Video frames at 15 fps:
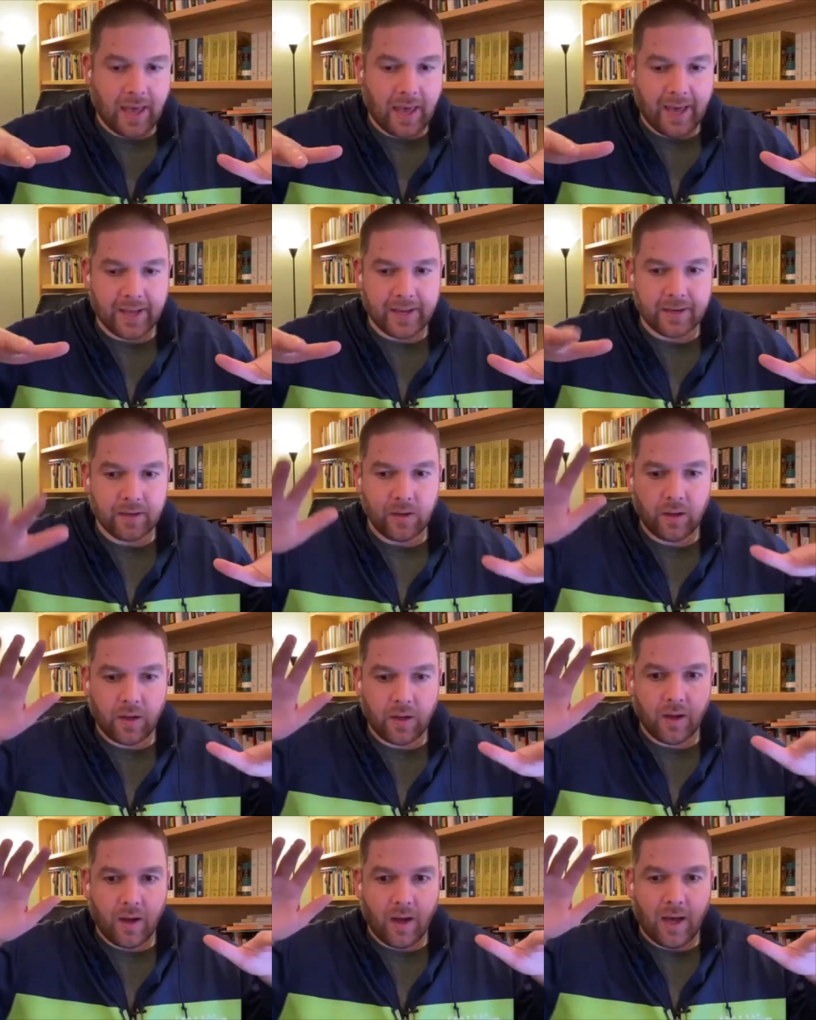And
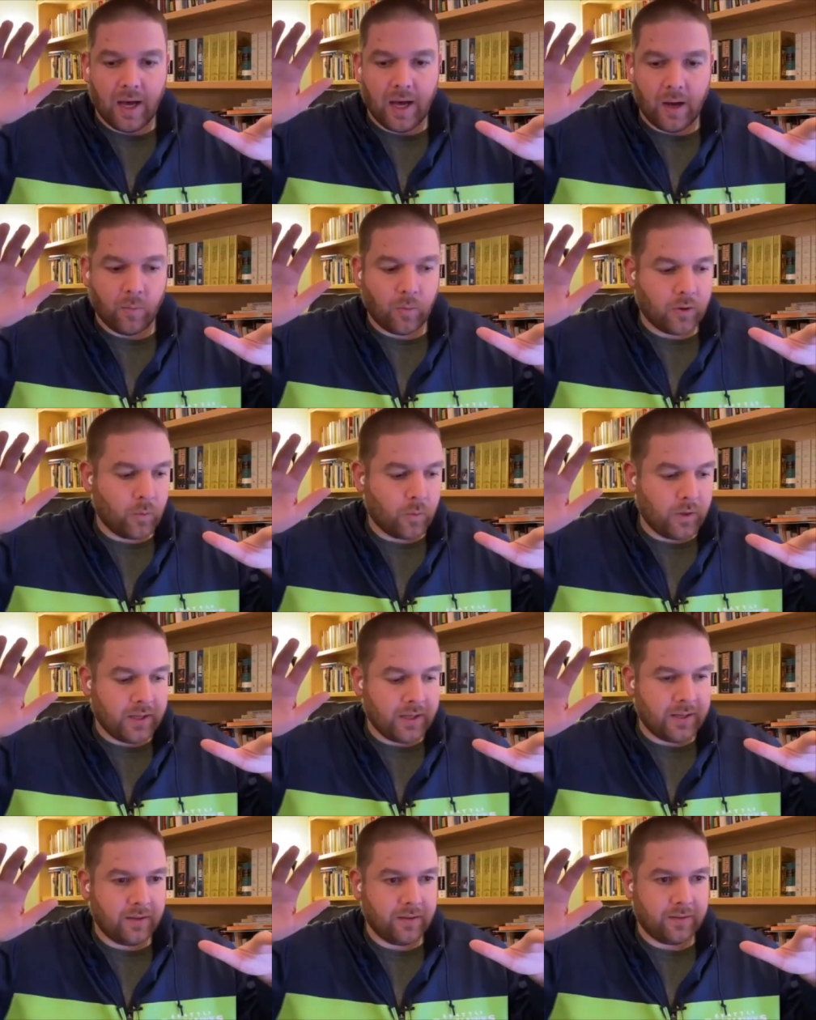um, when
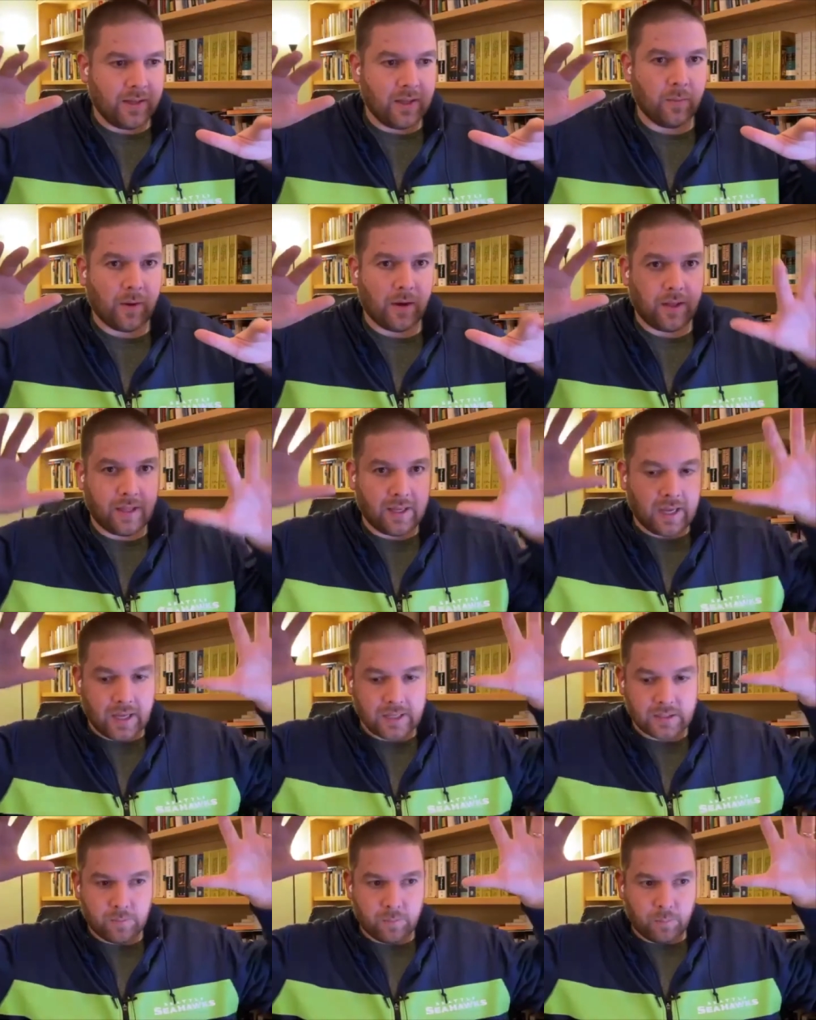we think about like
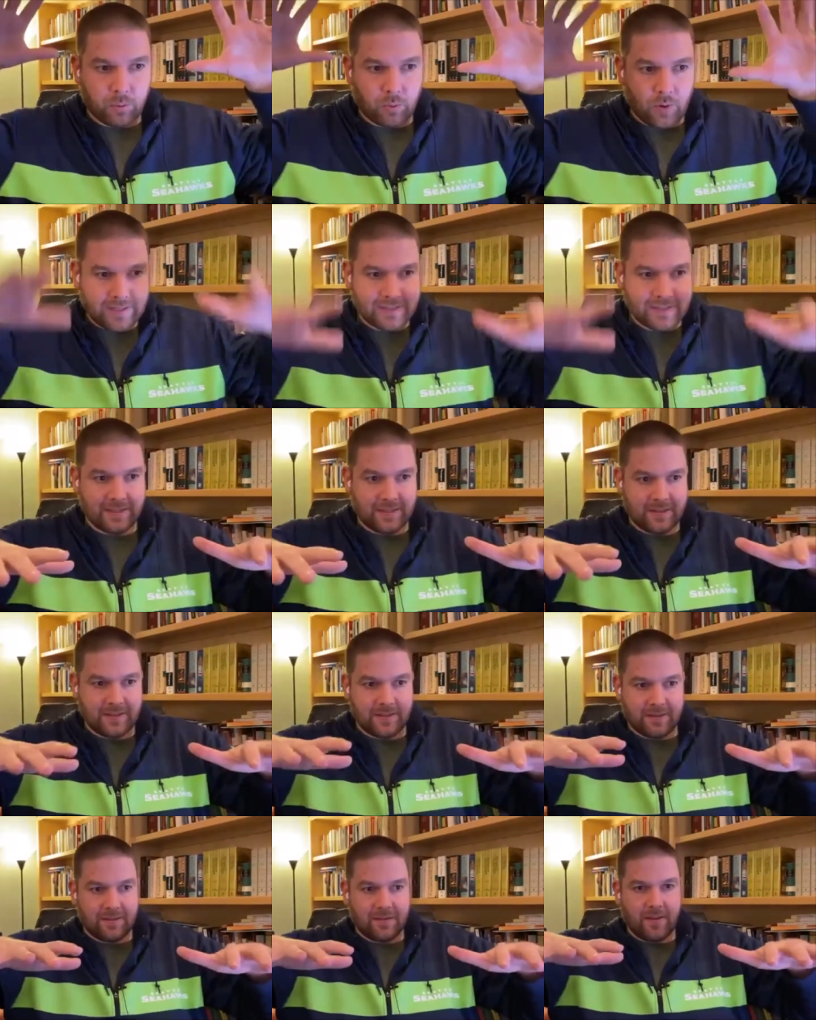God's
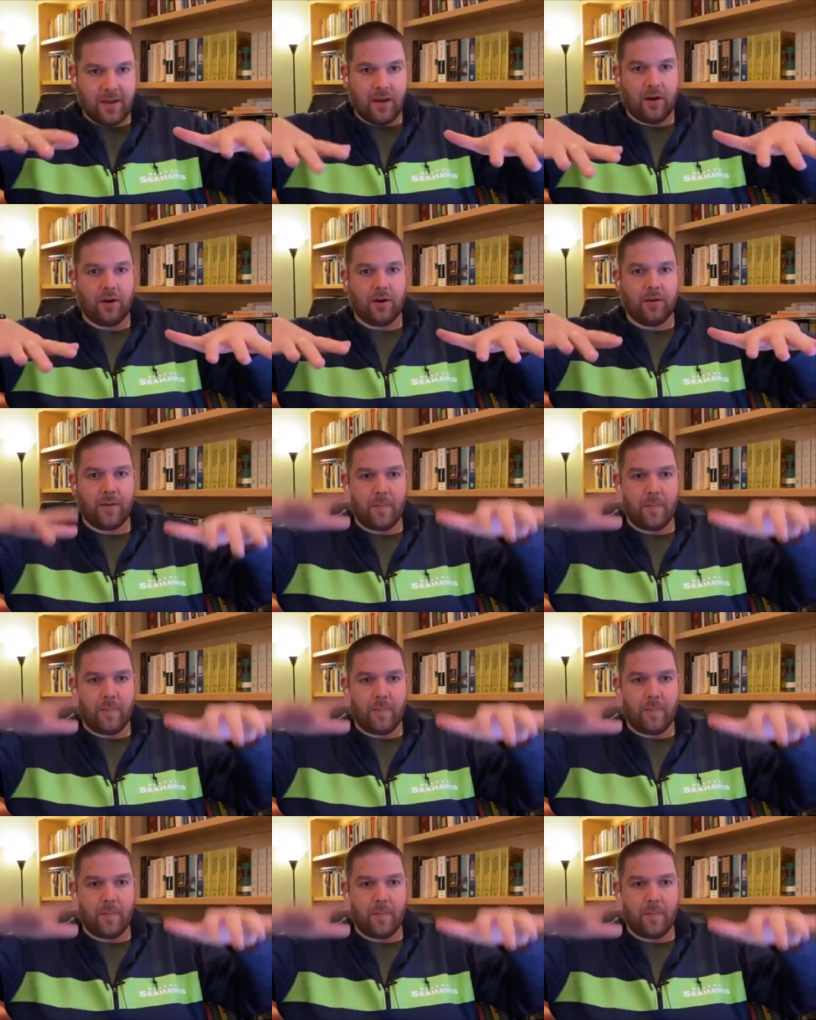presence there,